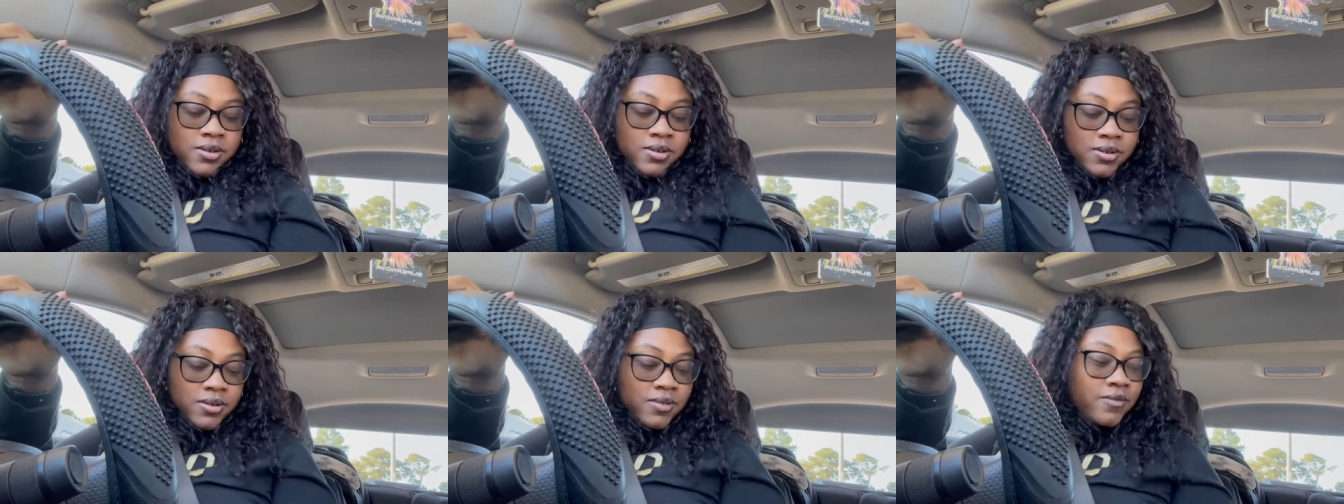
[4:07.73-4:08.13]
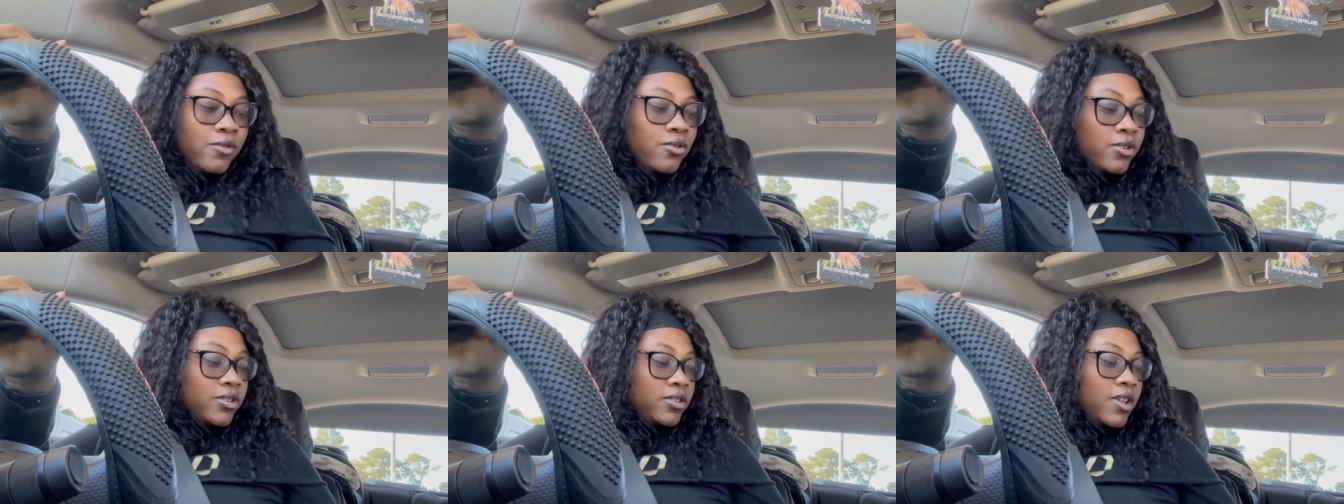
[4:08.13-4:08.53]
Of
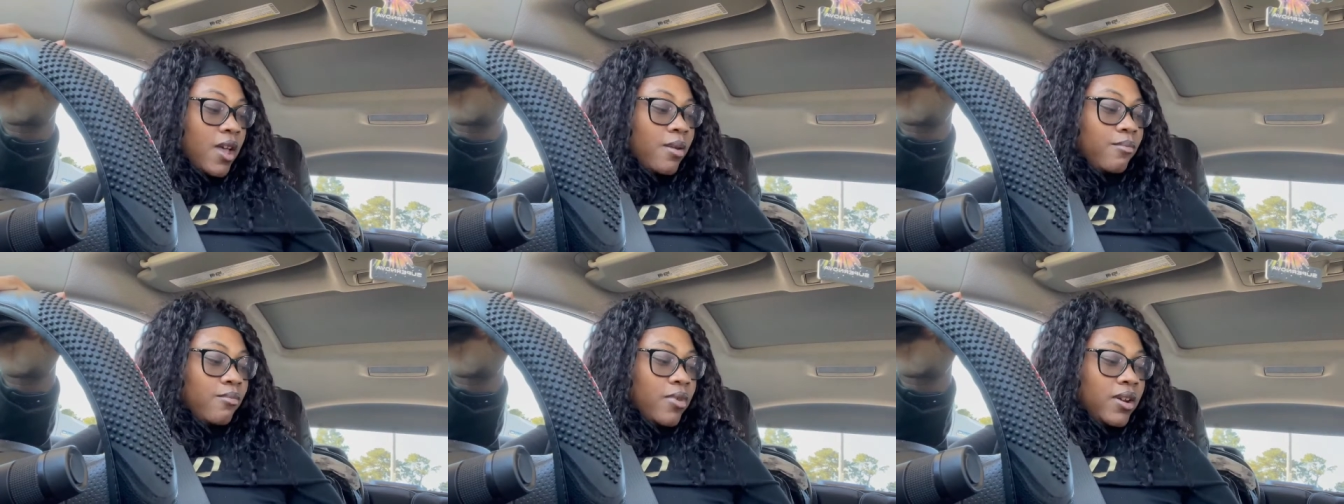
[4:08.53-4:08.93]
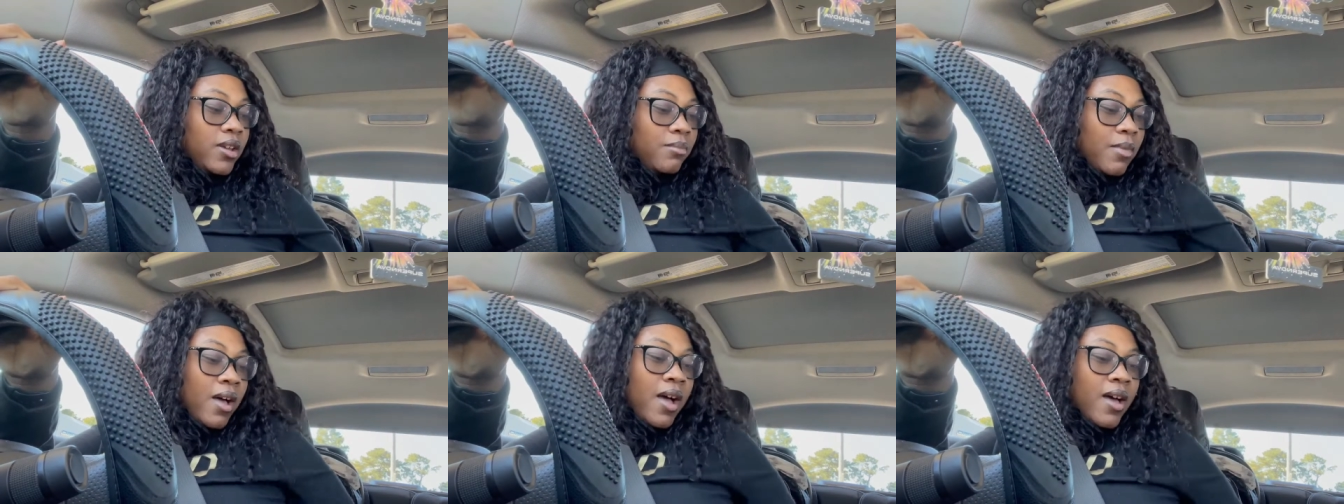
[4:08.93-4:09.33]
course, I'm
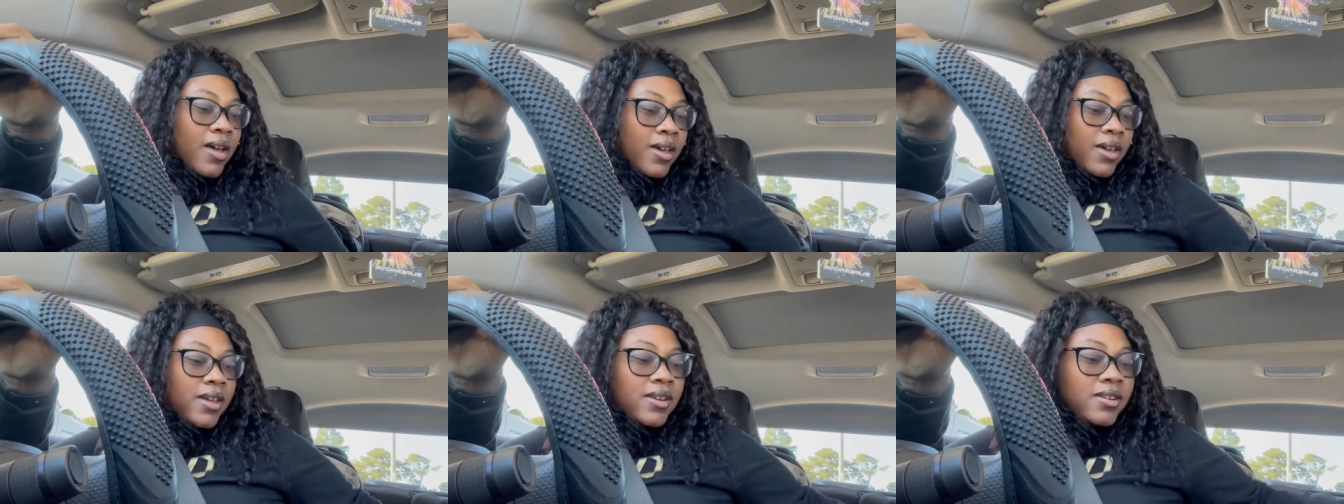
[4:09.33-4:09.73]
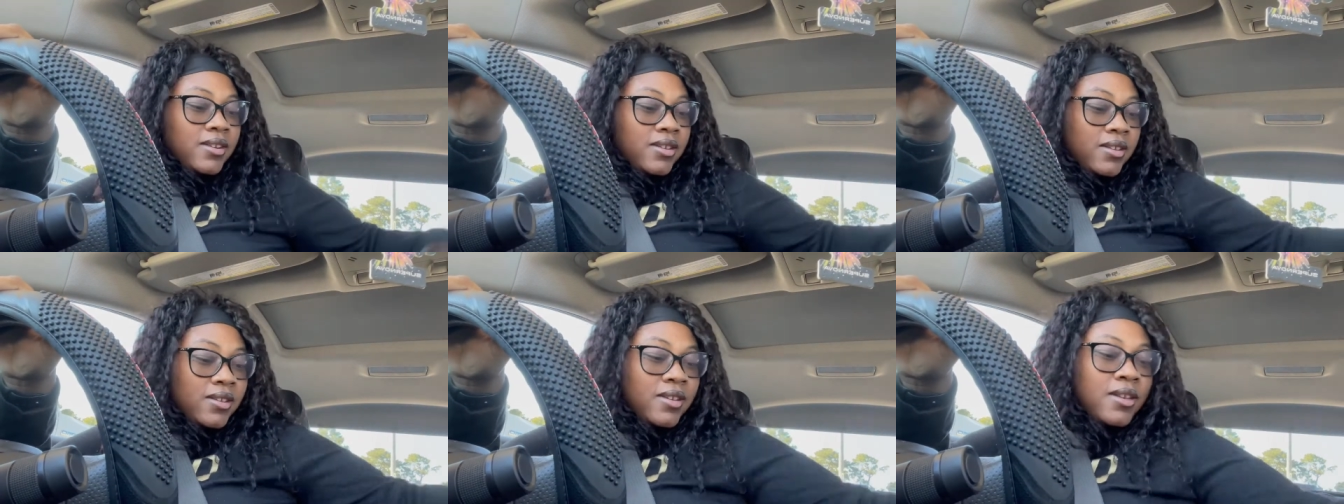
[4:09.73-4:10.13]
running behind.